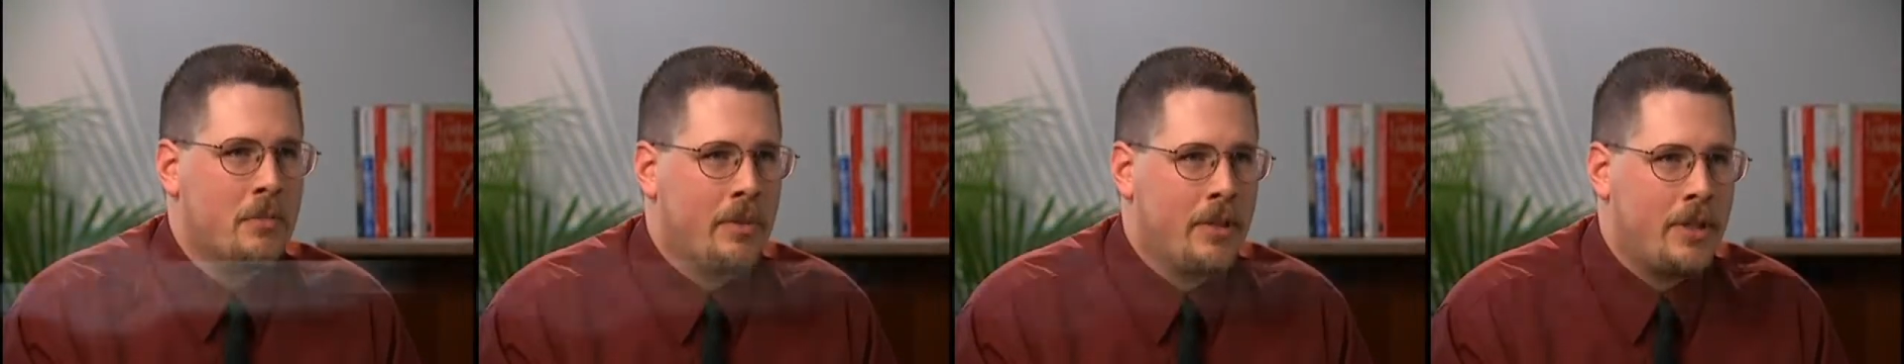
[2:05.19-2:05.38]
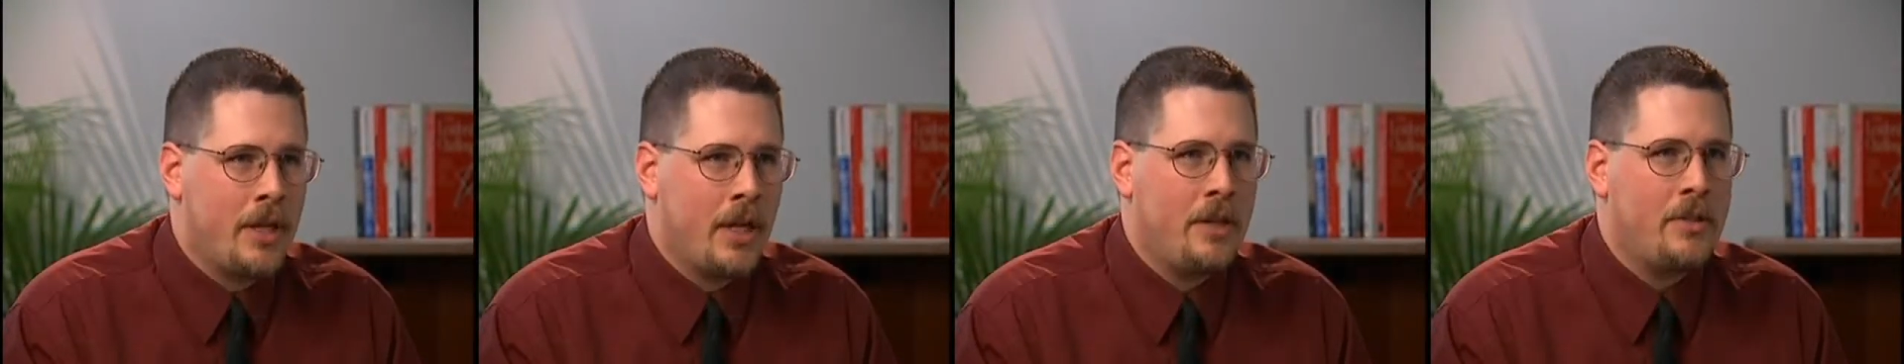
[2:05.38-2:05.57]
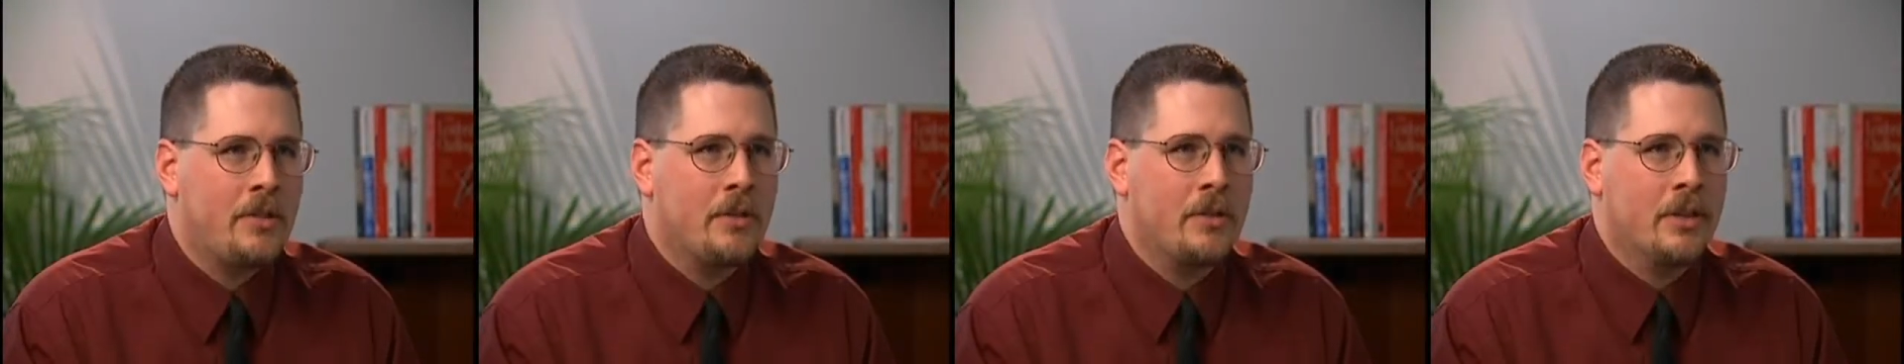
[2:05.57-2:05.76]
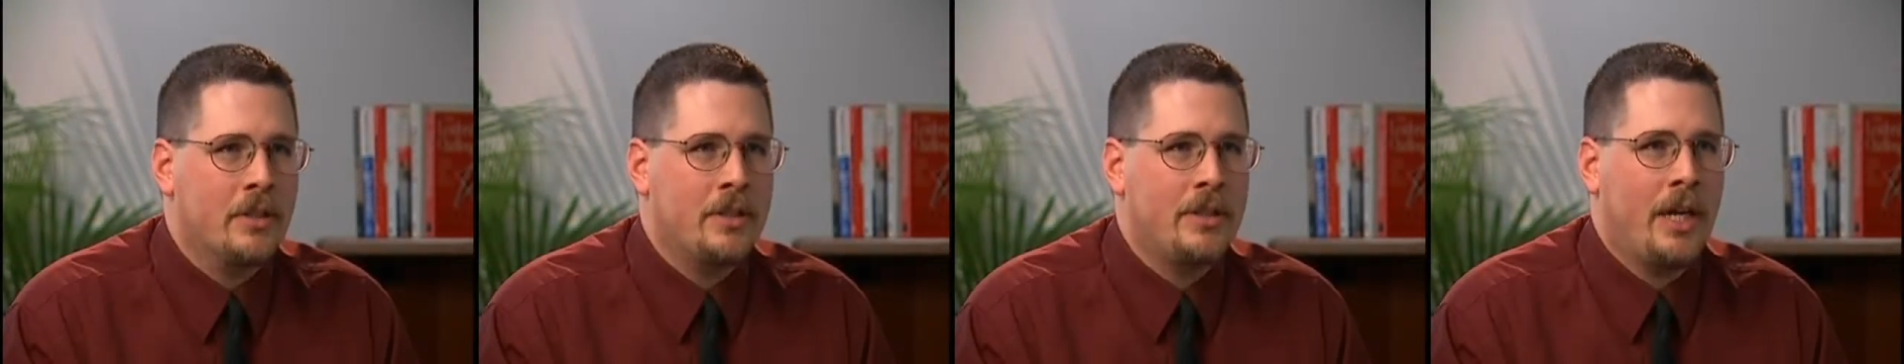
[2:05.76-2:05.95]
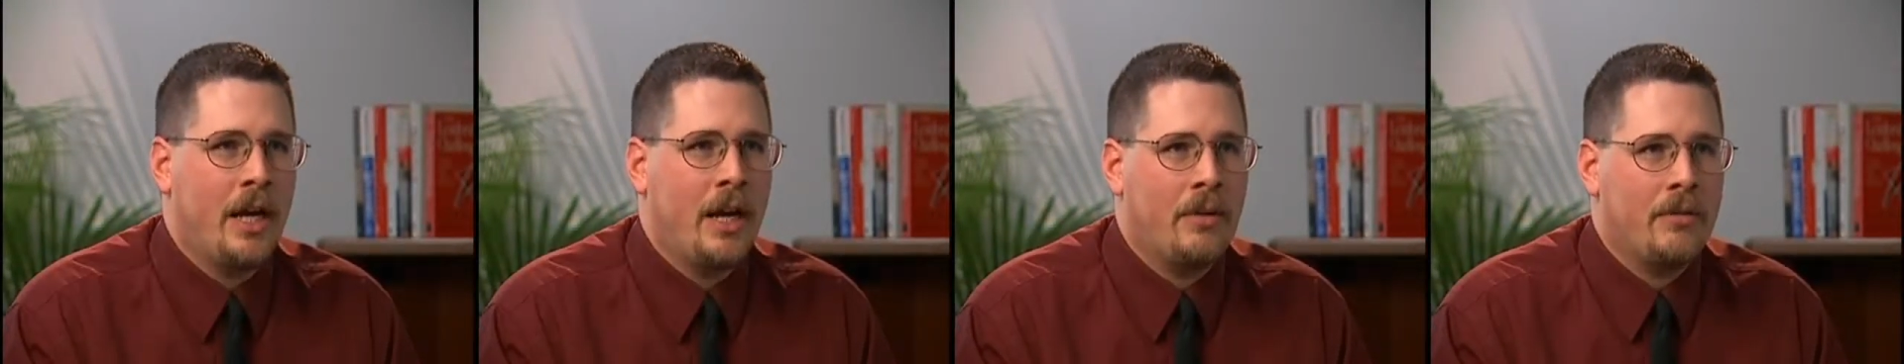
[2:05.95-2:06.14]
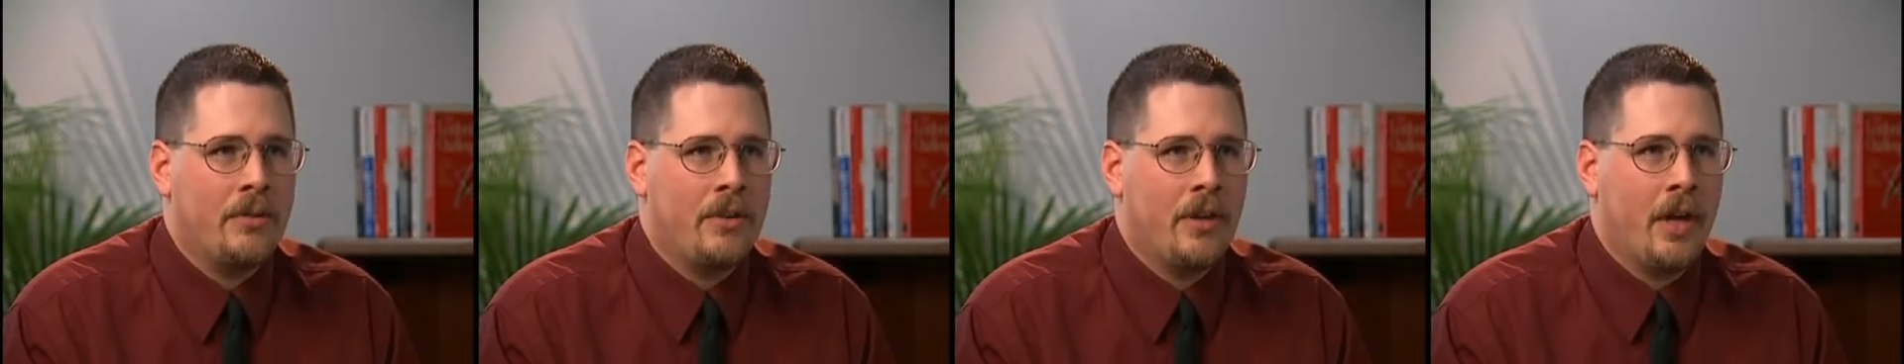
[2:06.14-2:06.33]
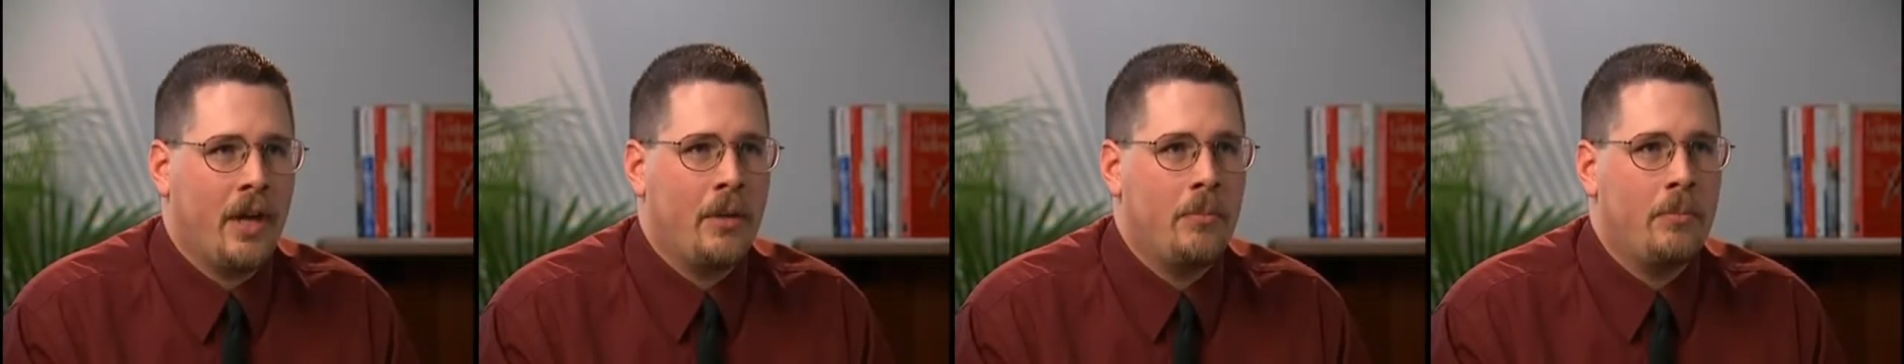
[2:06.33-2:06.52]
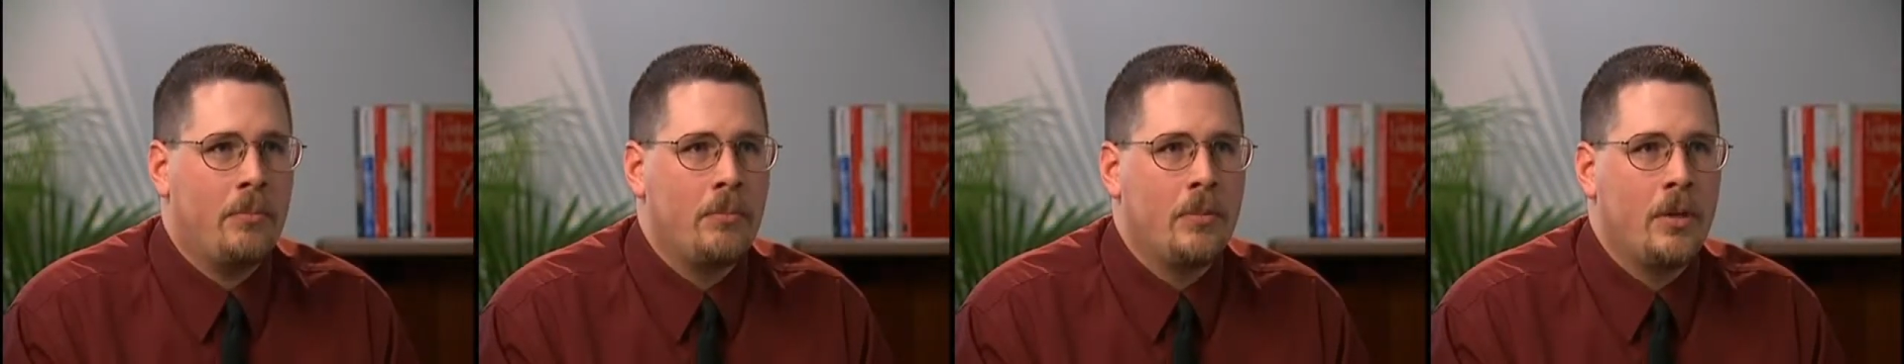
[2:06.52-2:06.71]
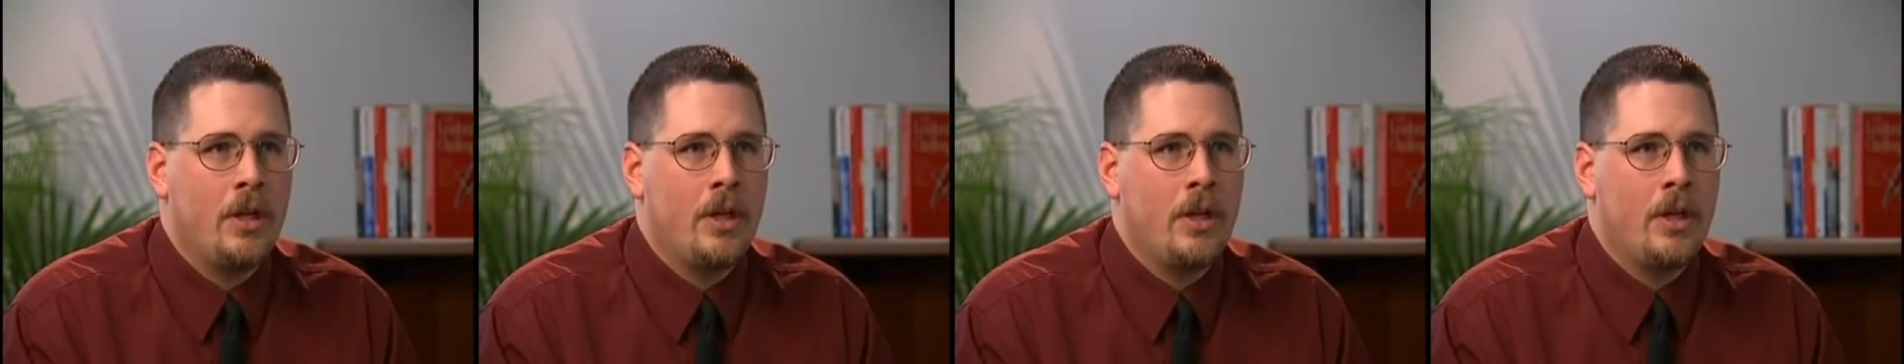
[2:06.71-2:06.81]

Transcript: the potential of downtime,